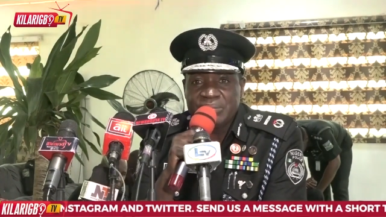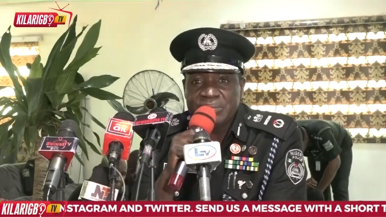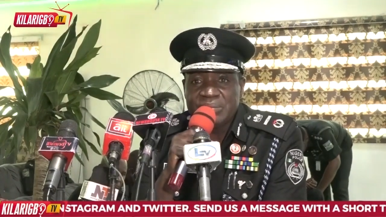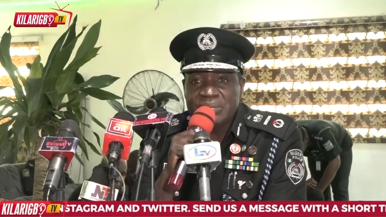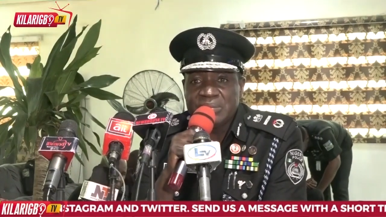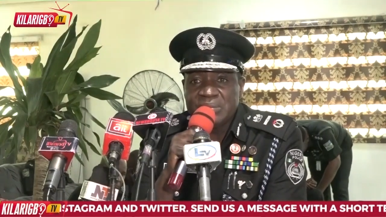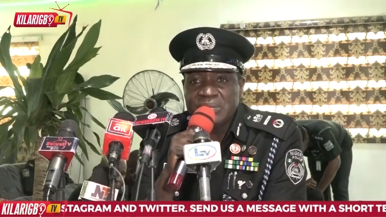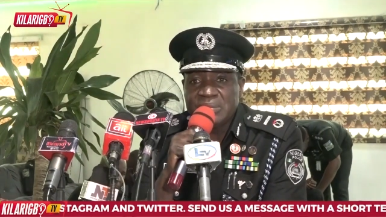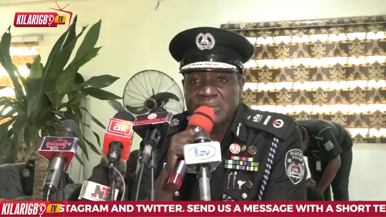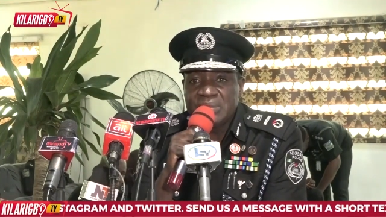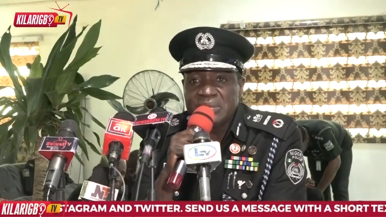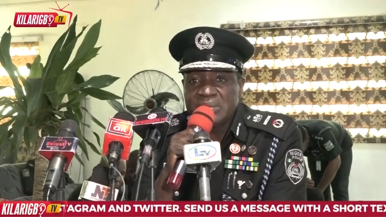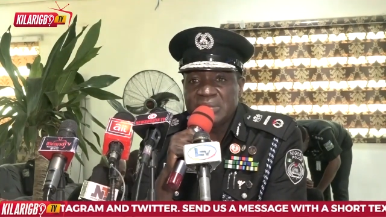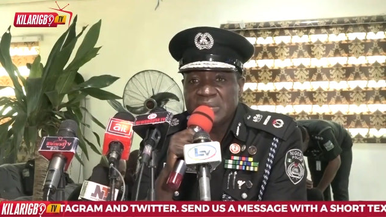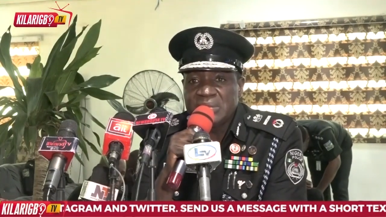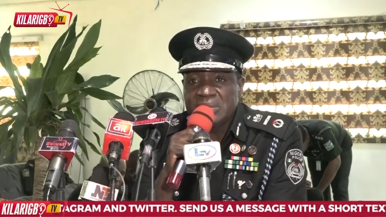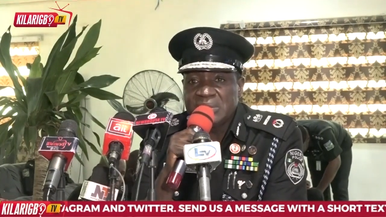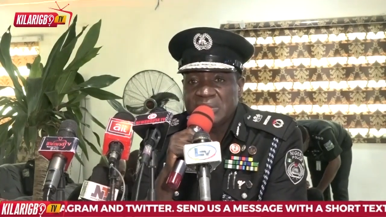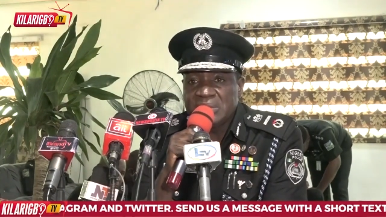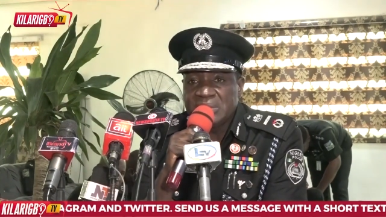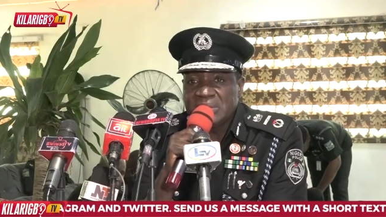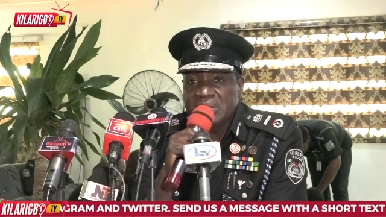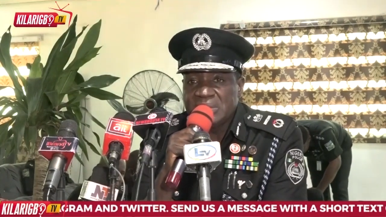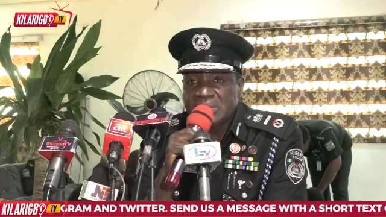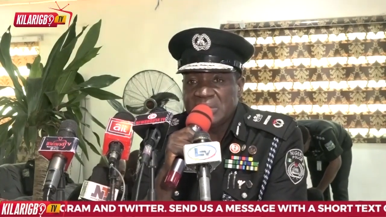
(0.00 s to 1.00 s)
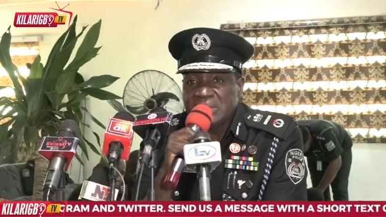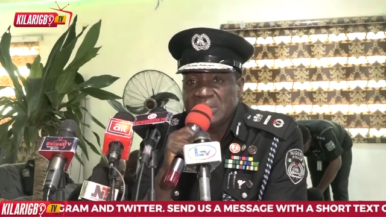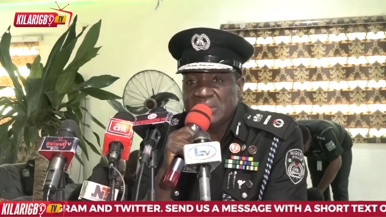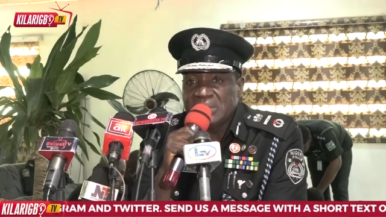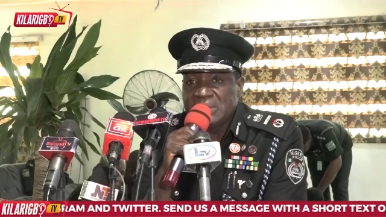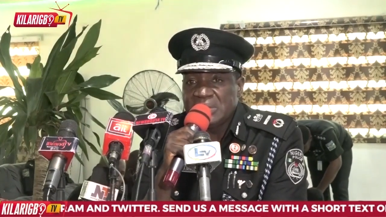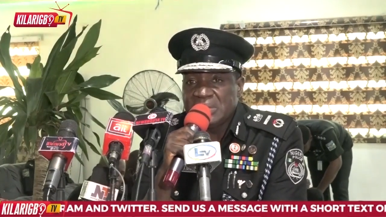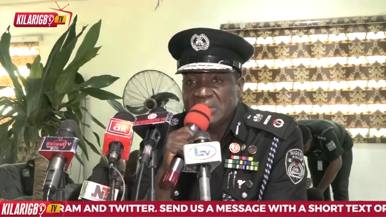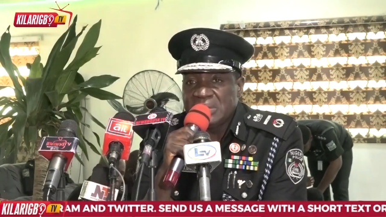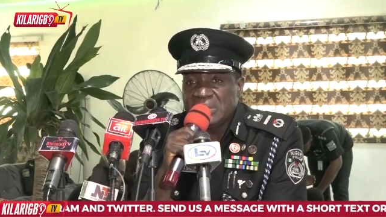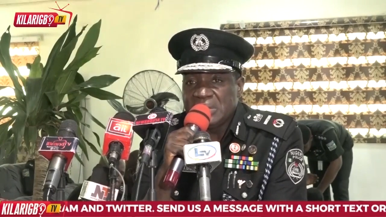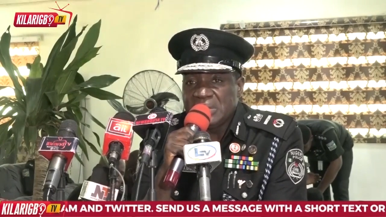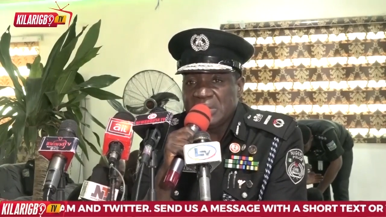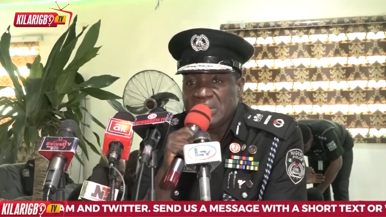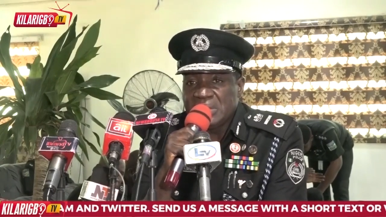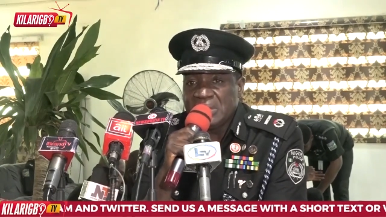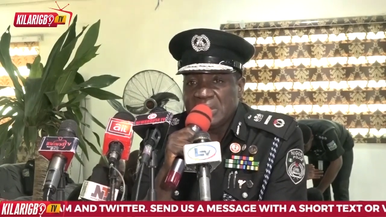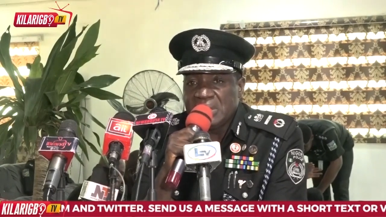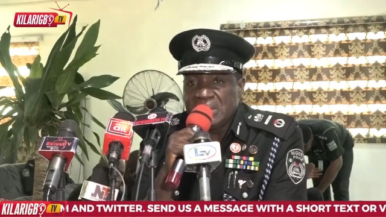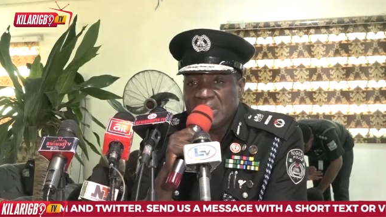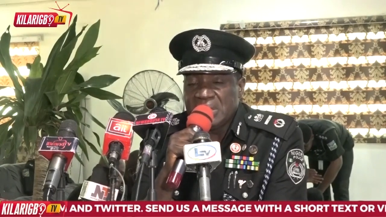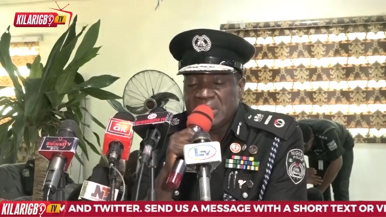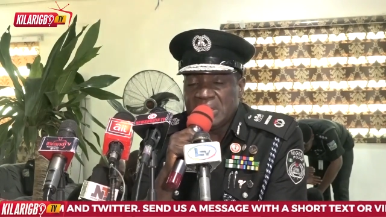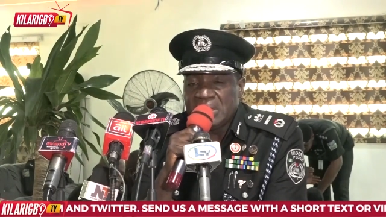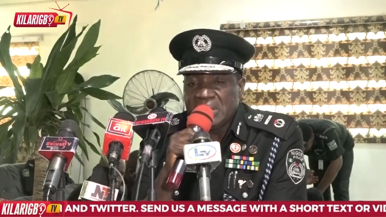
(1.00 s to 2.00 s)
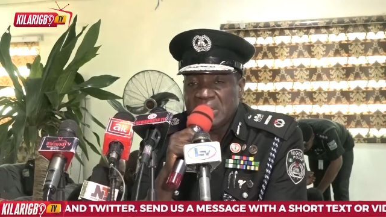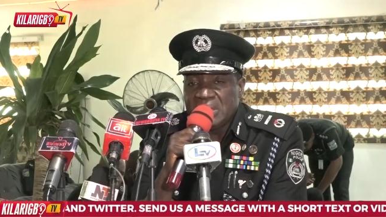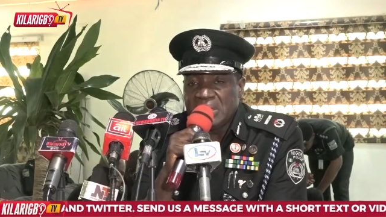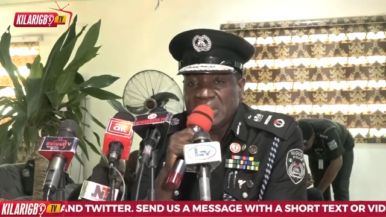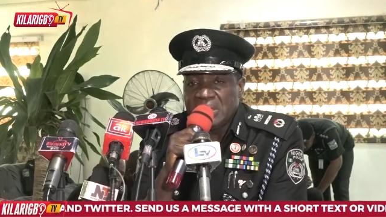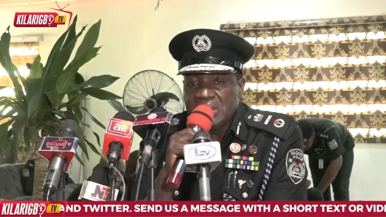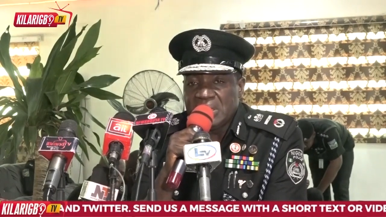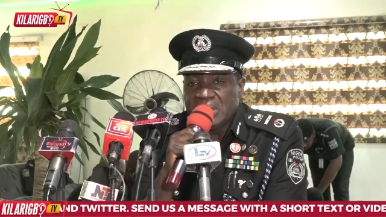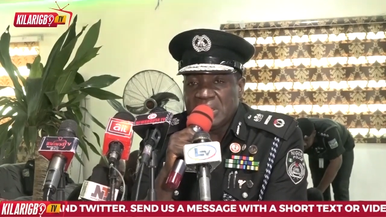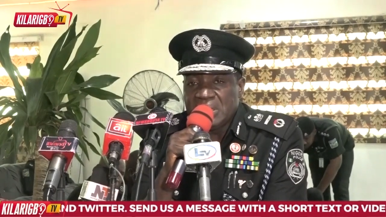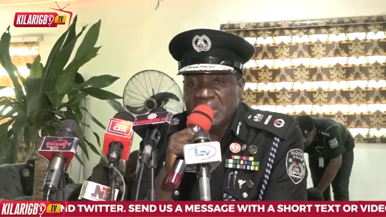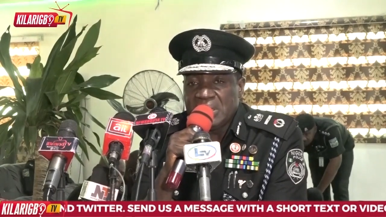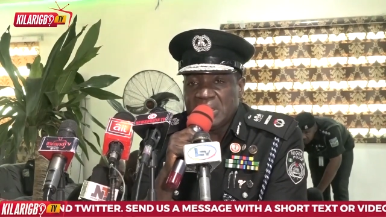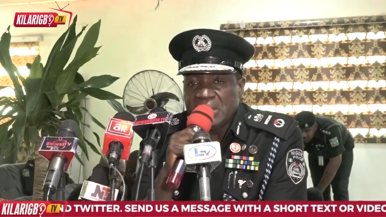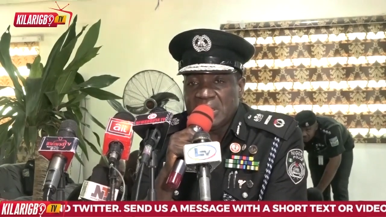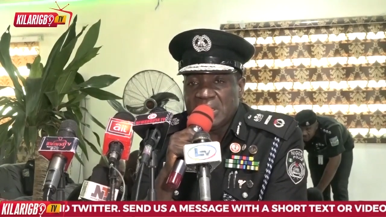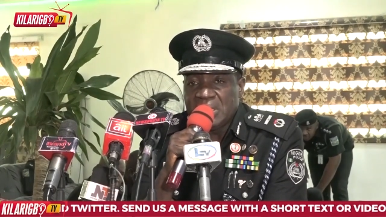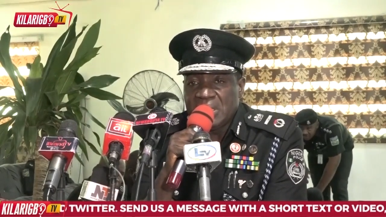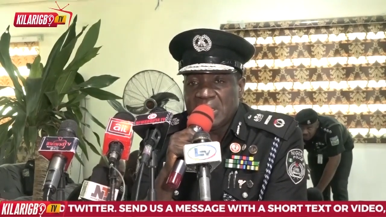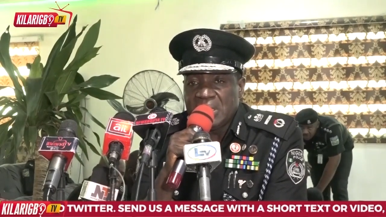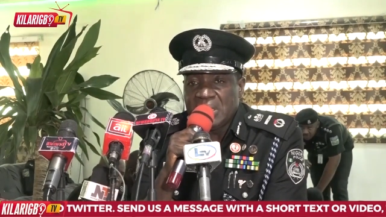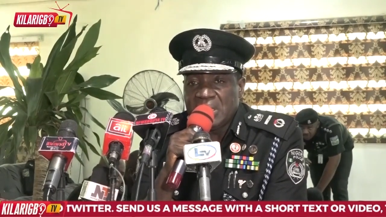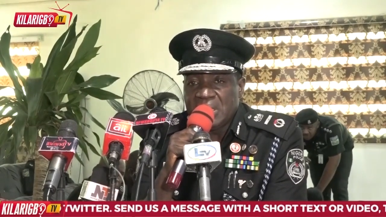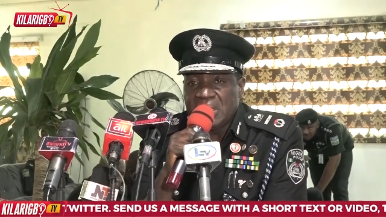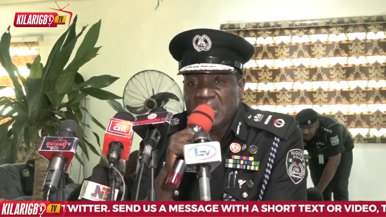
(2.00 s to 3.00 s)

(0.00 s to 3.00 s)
Nobody speaks.